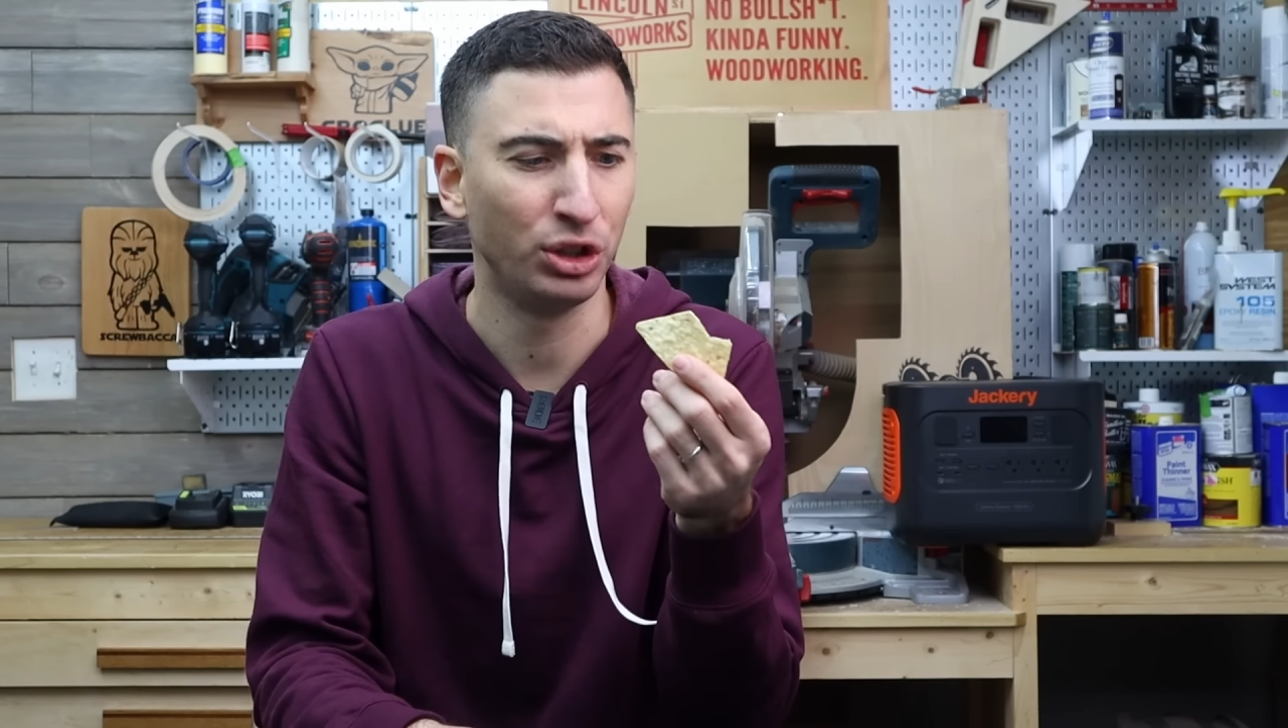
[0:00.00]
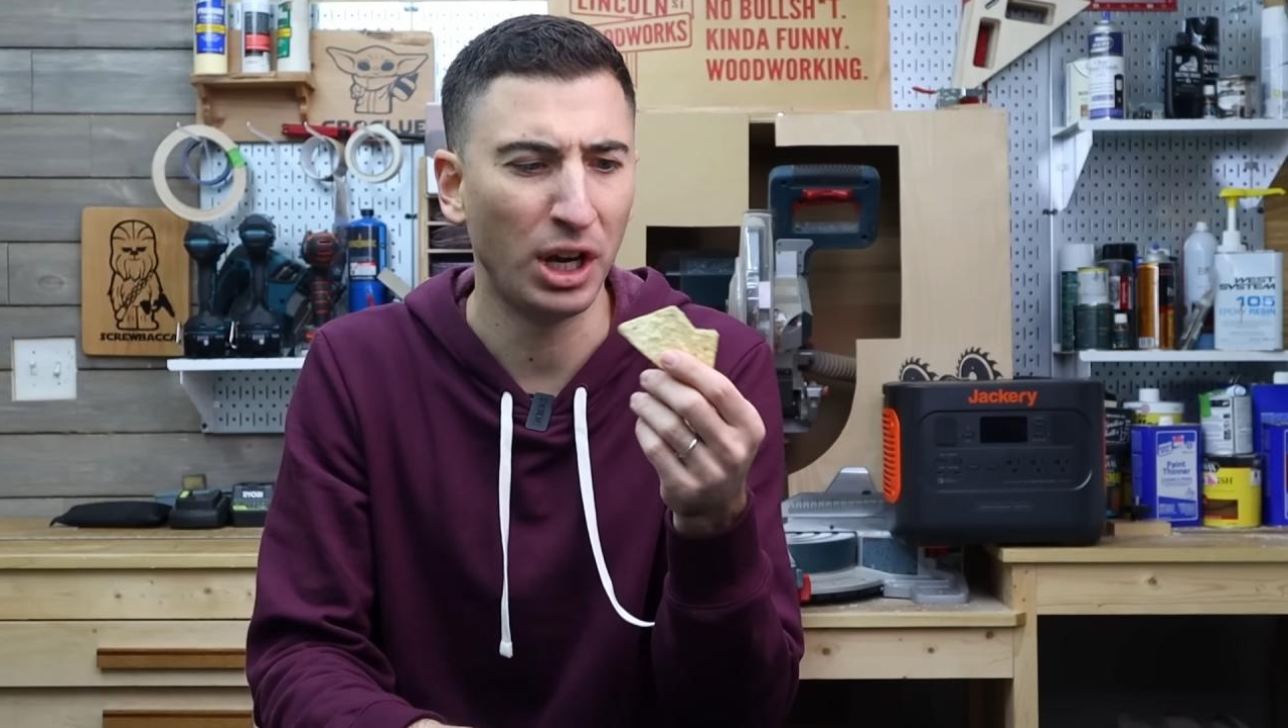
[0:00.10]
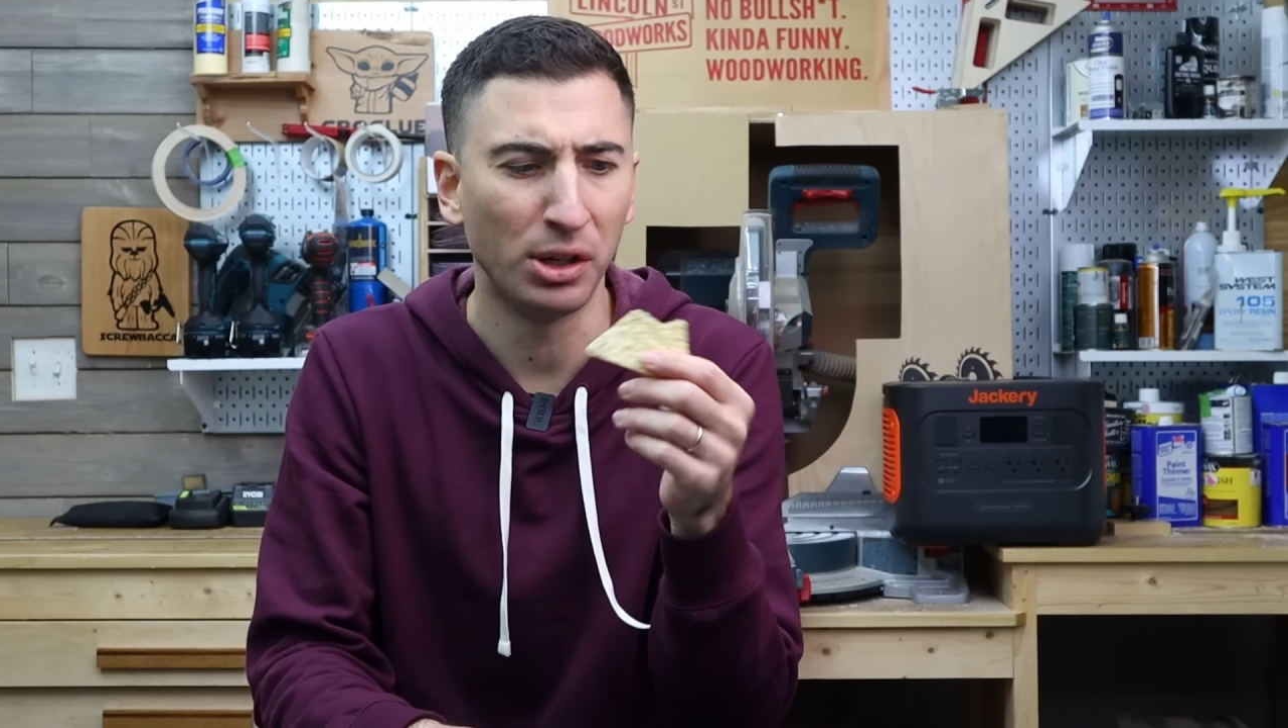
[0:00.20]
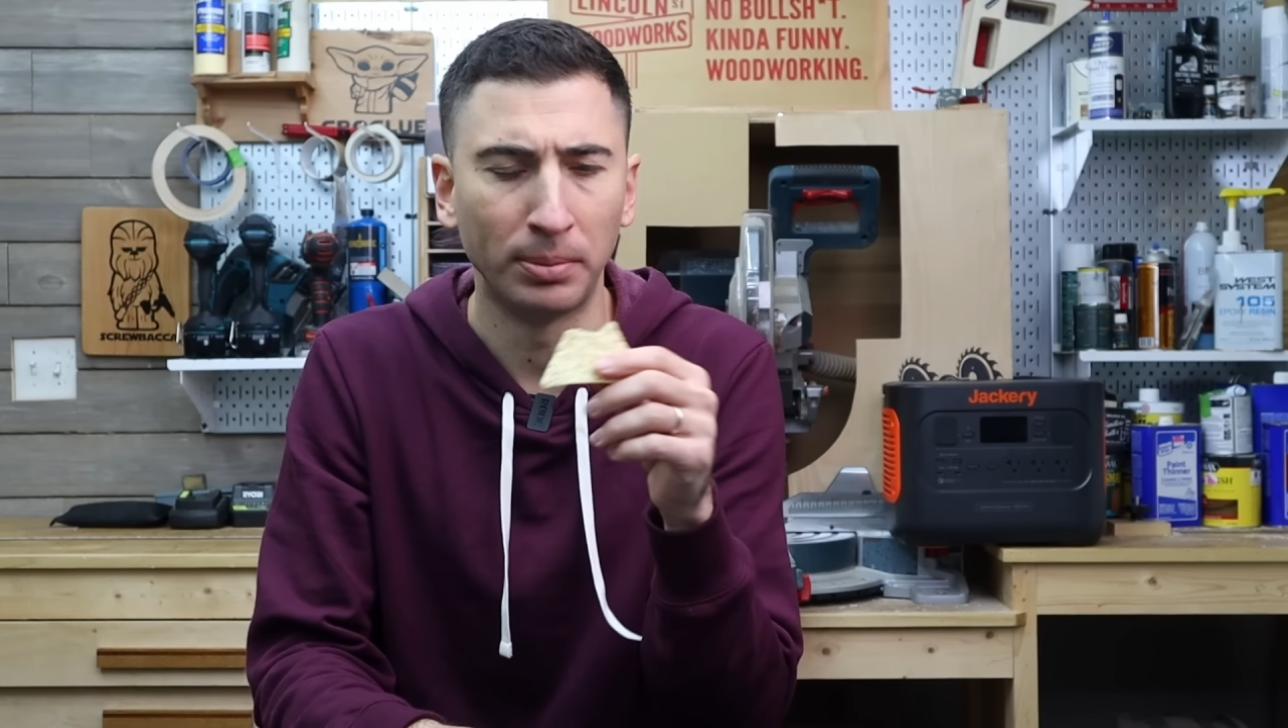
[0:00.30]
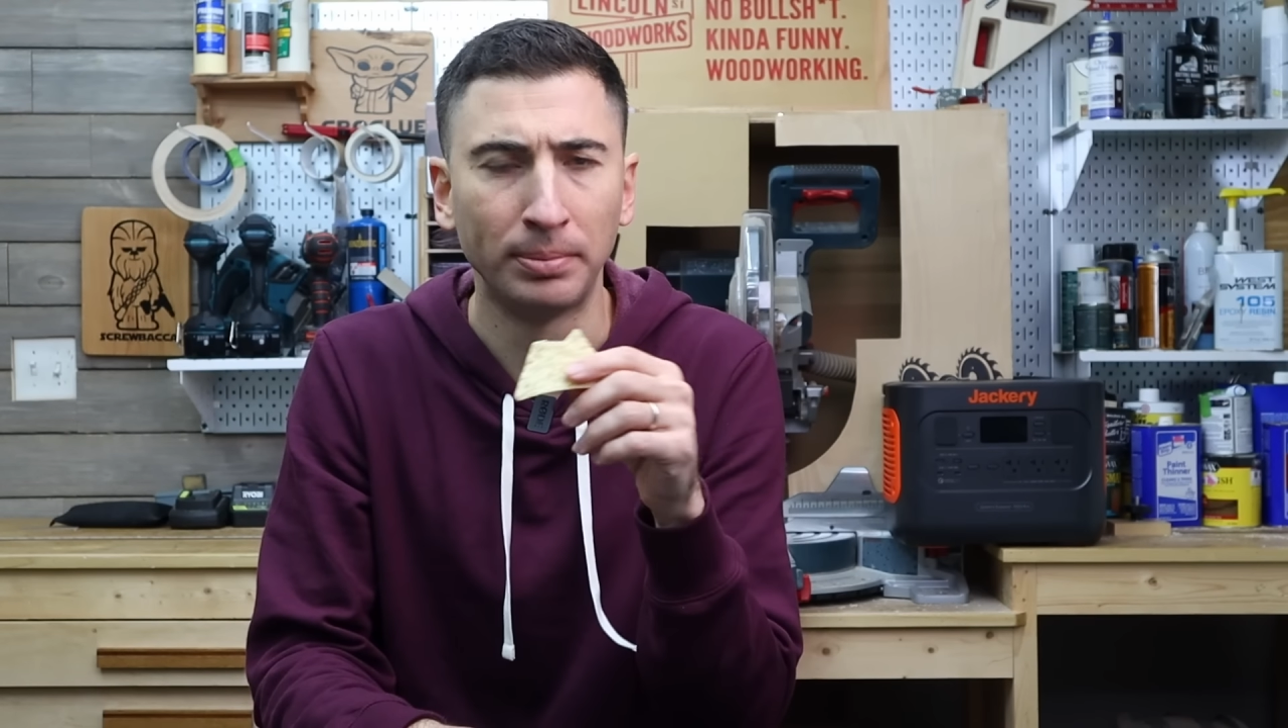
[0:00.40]

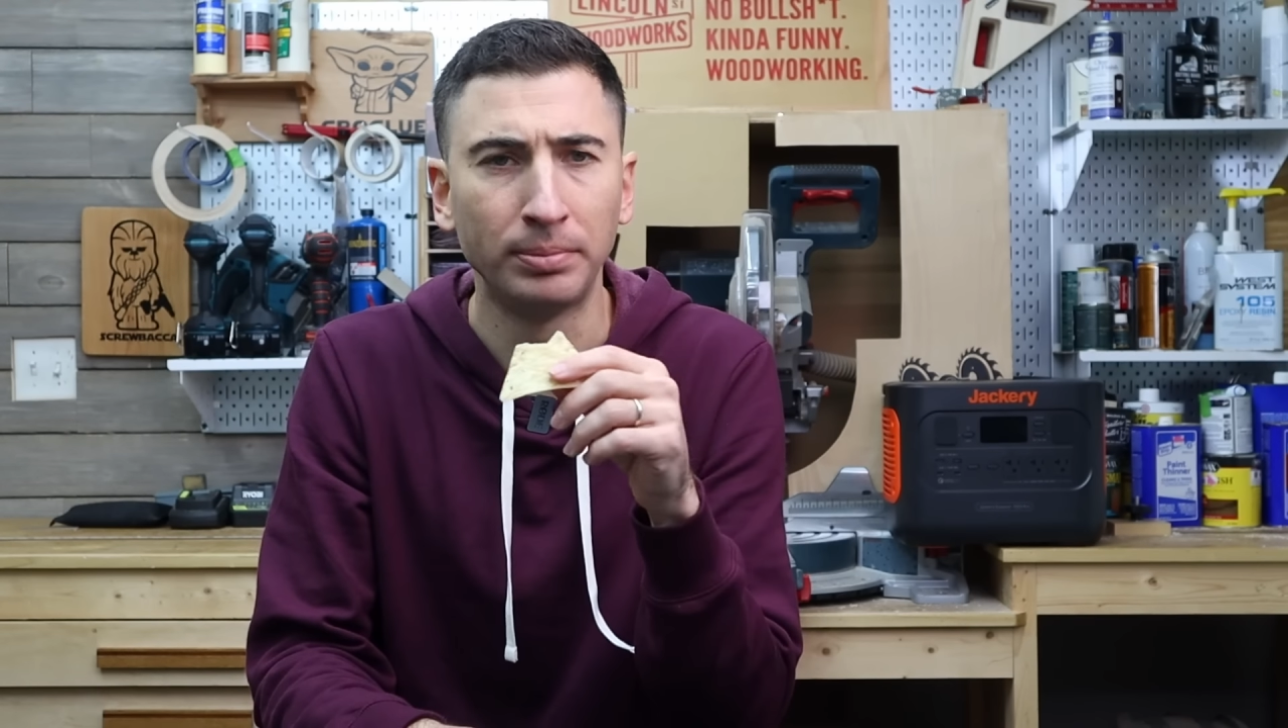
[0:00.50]
stale.